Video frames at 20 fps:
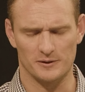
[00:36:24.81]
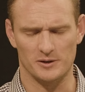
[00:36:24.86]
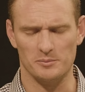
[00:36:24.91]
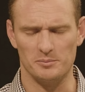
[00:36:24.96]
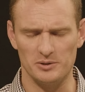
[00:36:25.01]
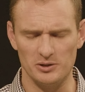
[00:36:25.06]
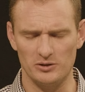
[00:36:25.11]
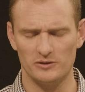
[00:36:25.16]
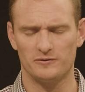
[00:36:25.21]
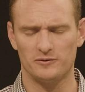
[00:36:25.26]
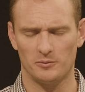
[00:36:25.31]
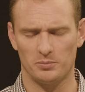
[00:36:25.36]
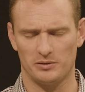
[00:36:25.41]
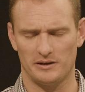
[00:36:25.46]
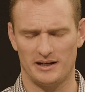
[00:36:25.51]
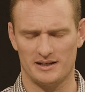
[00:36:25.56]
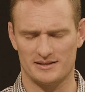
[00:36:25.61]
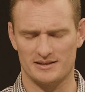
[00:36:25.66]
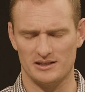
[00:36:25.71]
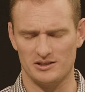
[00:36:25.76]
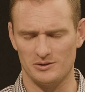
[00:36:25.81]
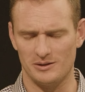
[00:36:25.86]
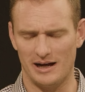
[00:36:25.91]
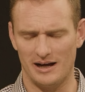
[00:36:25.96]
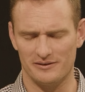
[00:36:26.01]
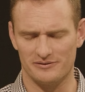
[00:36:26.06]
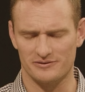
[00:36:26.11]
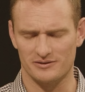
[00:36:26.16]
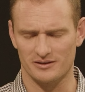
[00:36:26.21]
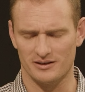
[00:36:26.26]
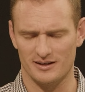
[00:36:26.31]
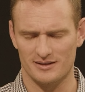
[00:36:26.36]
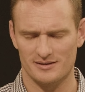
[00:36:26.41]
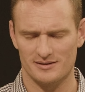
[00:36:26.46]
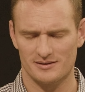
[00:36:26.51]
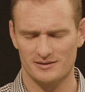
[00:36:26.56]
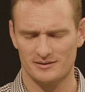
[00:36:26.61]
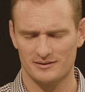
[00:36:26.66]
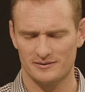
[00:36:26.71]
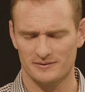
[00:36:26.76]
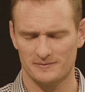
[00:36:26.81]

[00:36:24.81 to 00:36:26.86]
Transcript: the beautiful plans that you have for us.